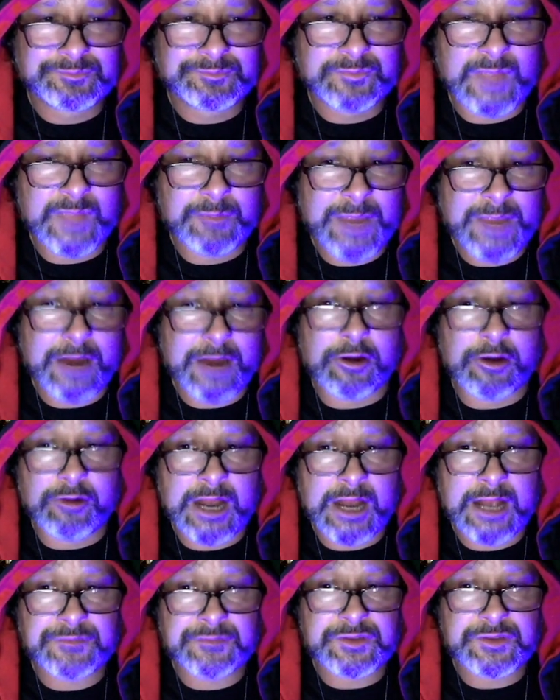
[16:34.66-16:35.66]

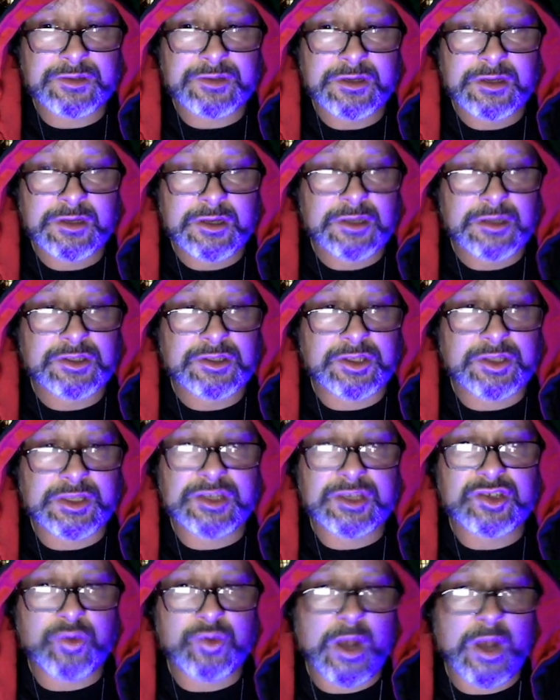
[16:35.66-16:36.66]
paragraphs to
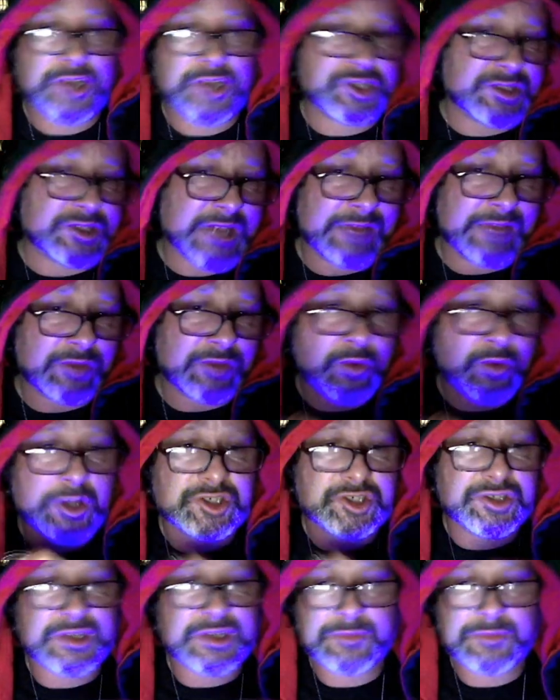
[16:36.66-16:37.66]
these questions. I have the
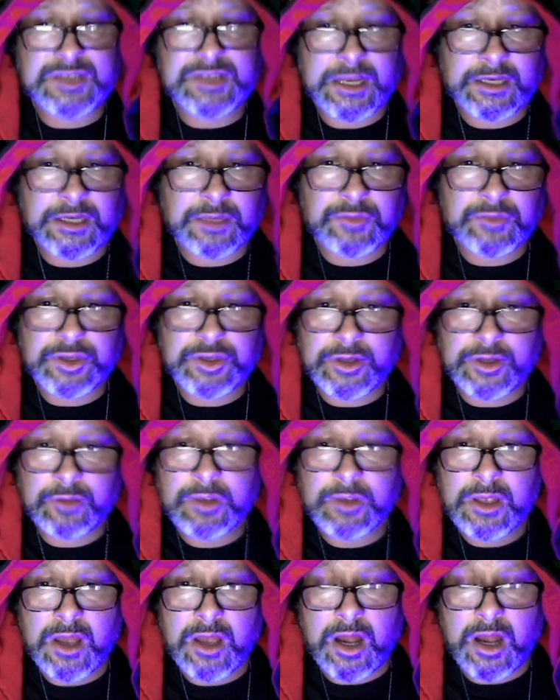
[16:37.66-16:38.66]
questions, I'm sending them to you.
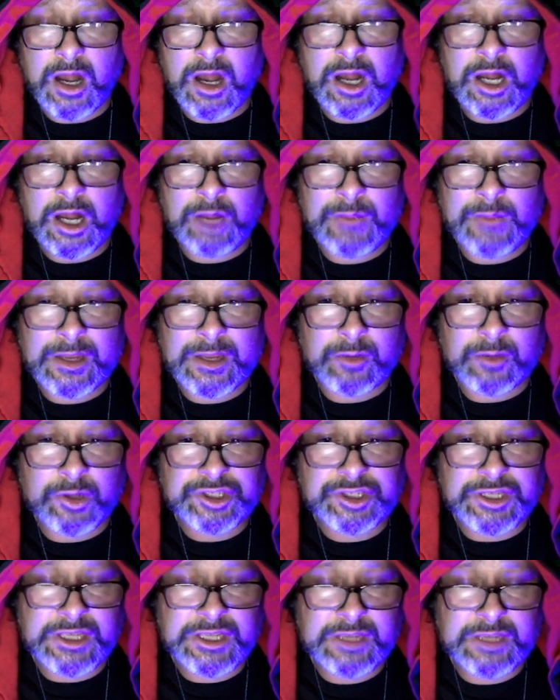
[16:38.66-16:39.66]
And I want
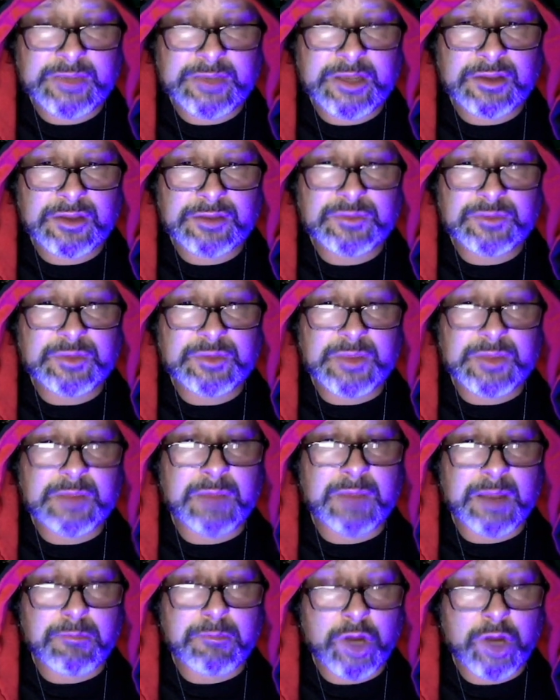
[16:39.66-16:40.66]
you to email them to me
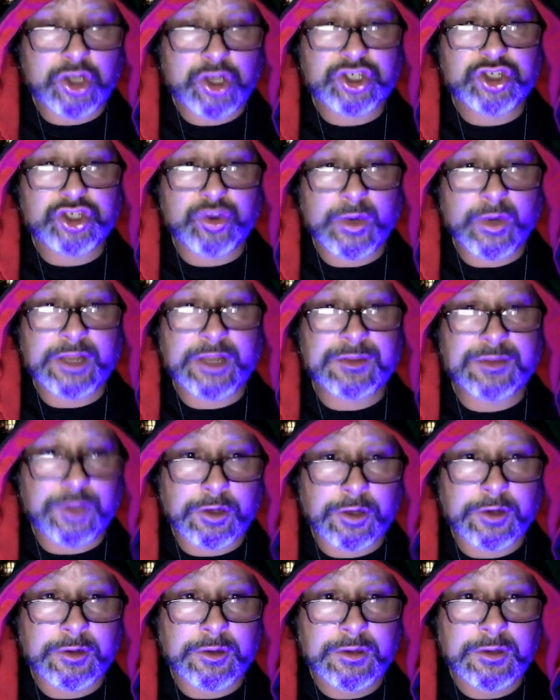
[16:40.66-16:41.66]
by March
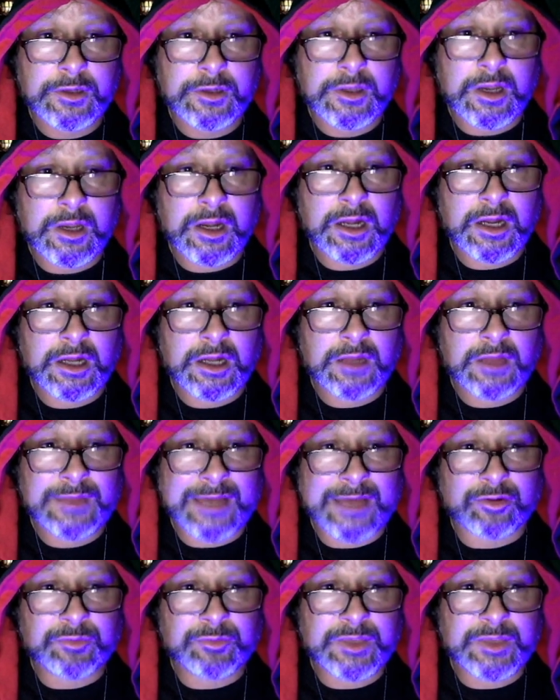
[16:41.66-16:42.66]
23rd.
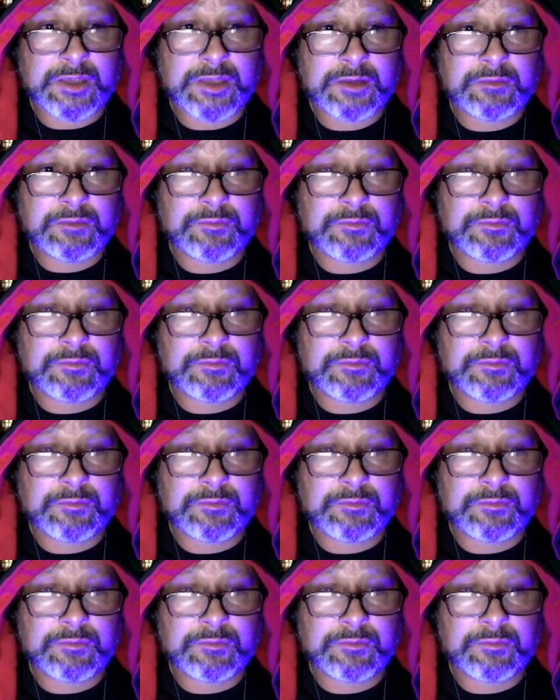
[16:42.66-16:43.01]
That'll be